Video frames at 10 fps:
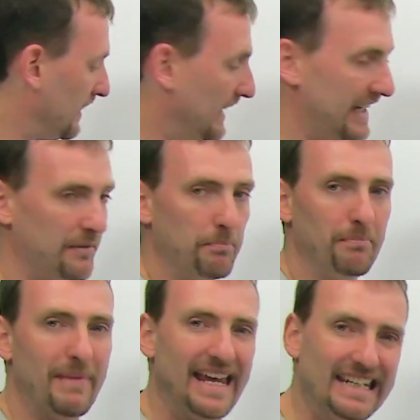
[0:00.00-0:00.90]

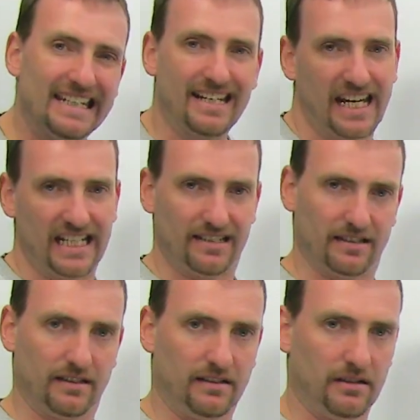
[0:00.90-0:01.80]
In many
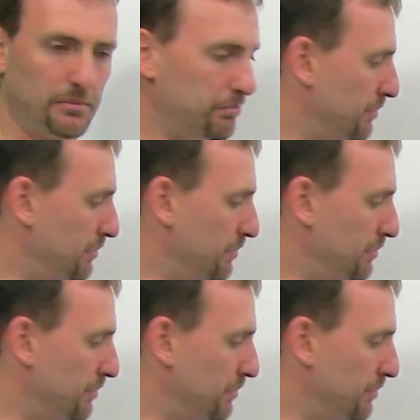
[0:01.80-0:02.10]
cases,